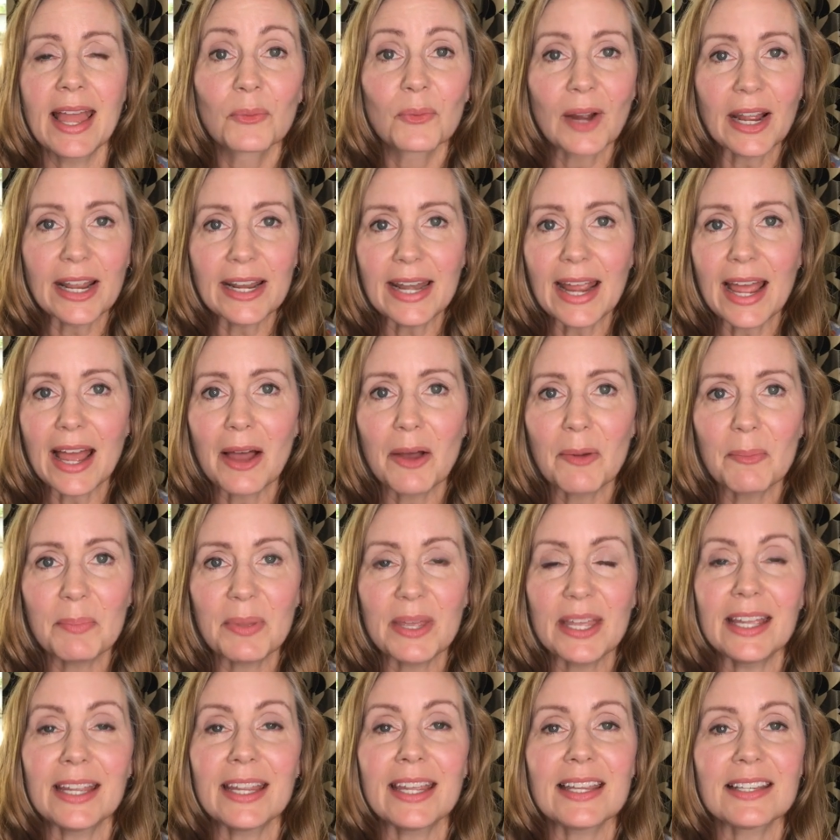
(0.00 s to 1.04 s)
Right now,
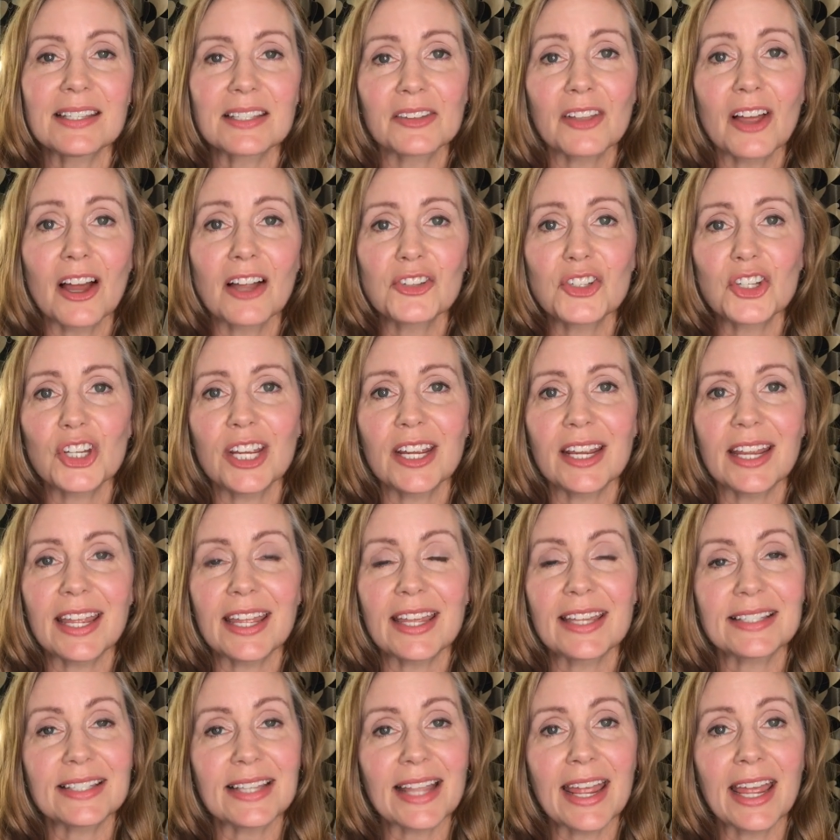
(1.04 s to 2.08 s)
BIG is launching
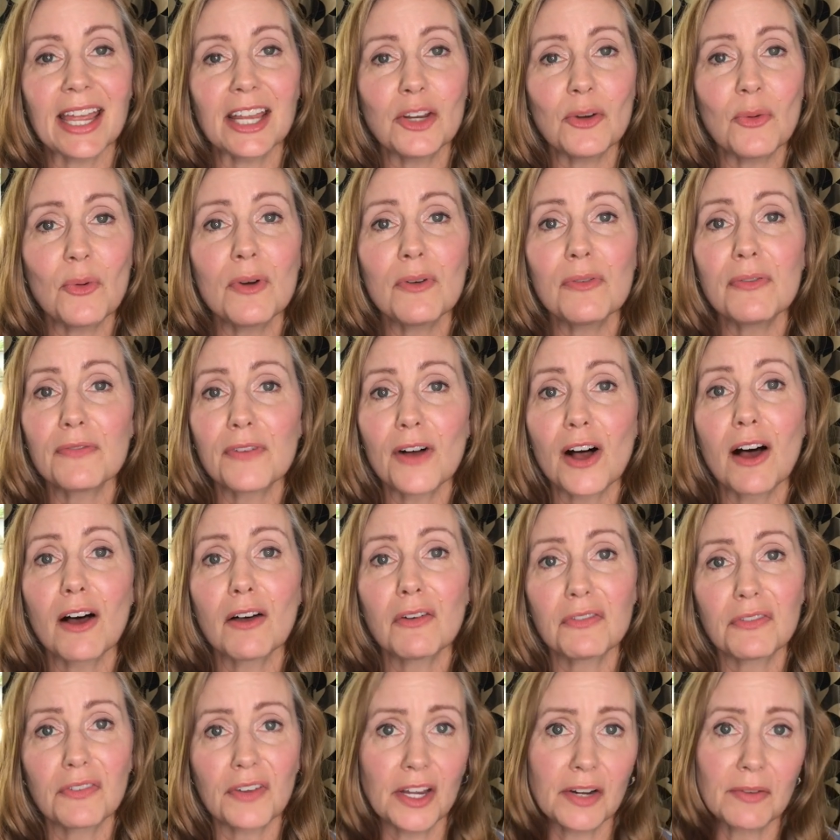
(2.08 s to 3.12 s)
its annual
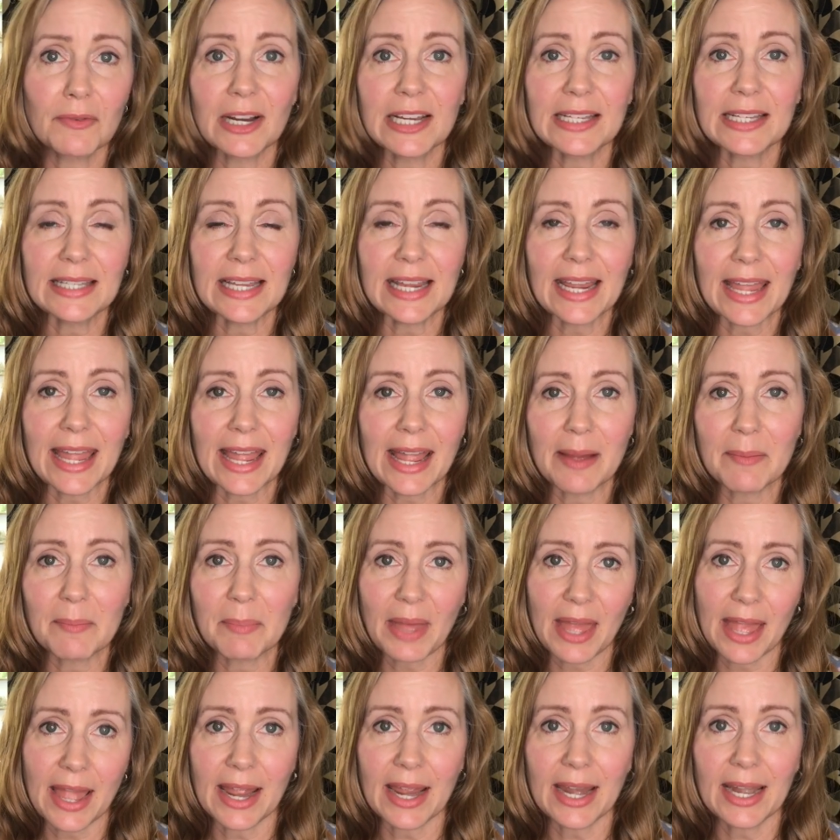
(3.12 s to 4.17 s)
fall fundraising
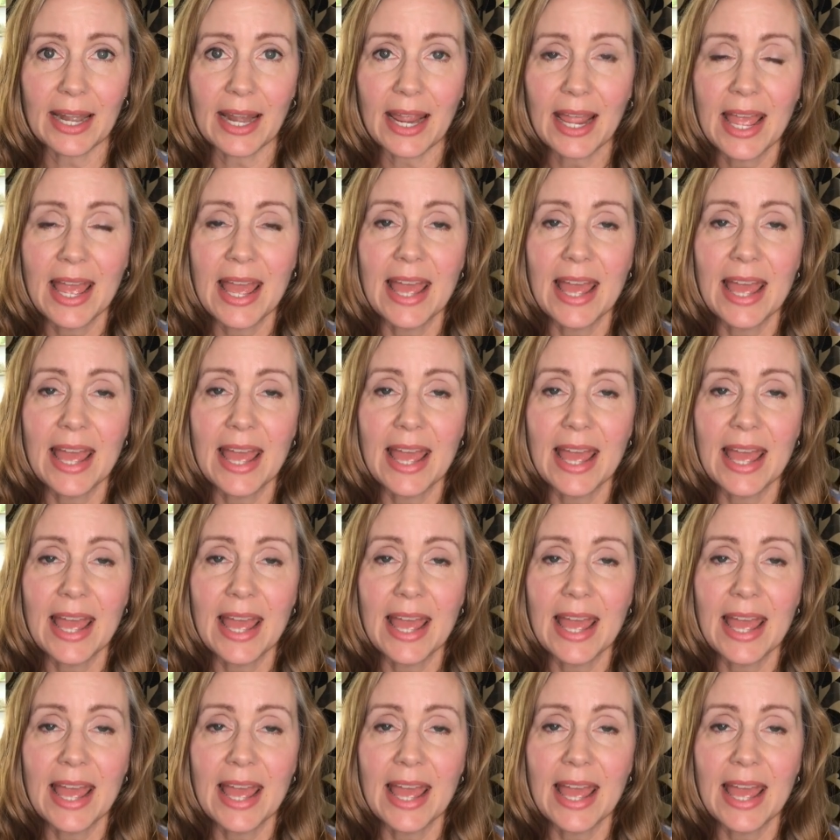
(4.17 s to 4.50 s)
campaign.